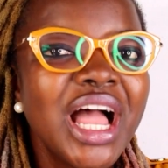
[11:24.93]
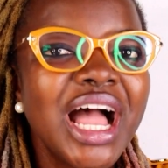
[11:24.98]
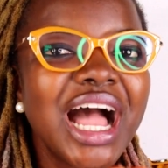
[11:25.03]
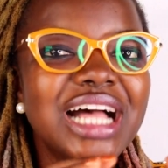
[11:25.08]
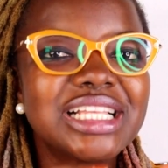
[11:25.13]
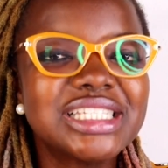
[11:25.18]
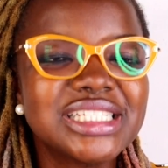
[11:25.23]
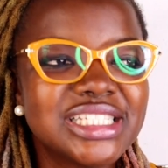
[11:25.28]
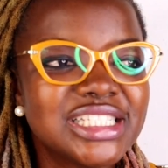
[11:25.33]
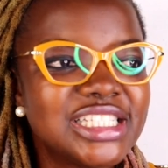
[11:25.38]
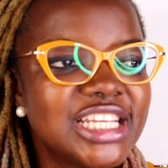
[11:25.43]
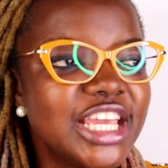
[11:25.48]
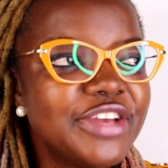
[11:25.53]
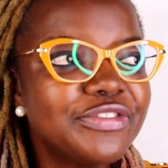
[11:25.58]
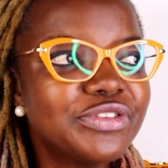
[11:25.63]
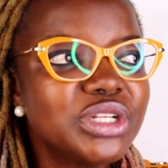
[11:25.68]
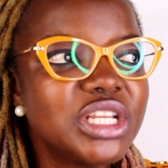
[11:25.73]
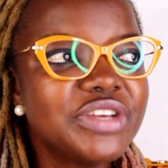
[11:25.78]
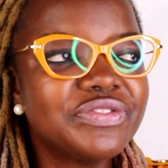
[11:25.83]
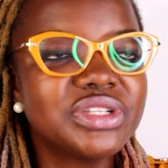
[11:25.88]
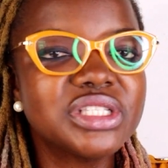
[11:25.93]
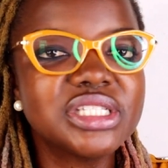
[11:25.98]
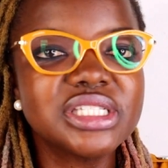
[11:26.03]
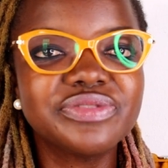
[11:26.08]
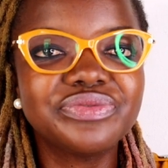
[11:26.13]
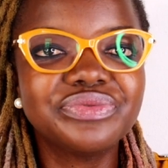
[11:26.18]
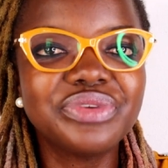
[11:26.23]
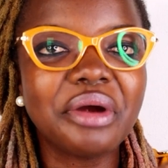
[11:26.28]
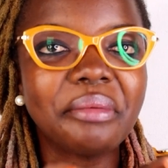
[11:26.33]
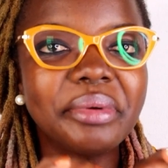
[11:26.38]
As in, even if it
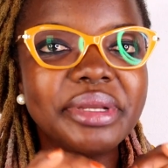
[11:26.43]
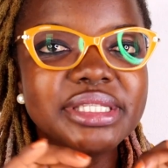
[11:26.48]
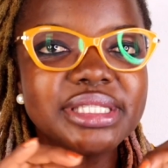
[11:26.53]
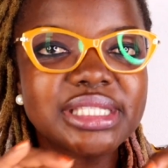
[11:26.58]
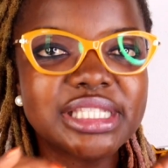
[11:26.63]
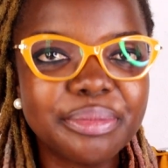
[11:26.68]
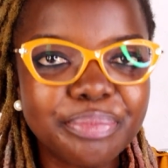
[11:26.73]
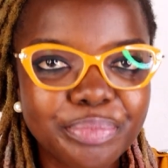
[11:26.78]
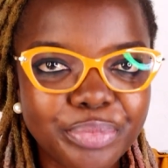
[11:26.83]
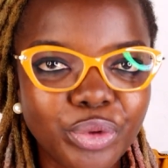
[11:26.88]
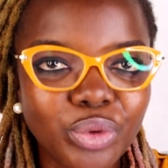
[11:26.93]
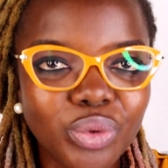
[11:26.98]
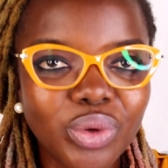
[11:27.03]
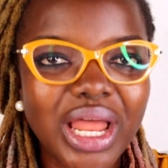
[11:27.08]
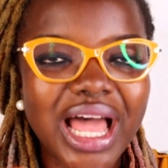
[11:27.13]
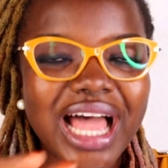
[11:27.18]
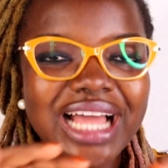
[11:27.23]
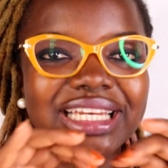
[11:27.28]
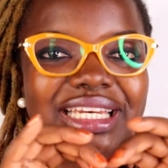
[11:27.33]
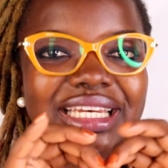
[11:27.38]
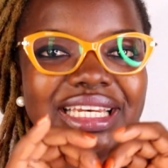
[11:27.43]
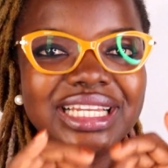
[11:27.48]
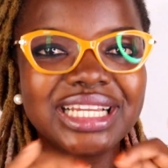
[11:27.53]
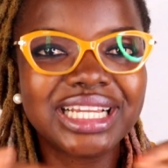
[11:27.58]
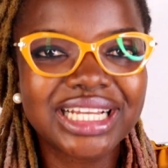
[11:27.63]
is very simple and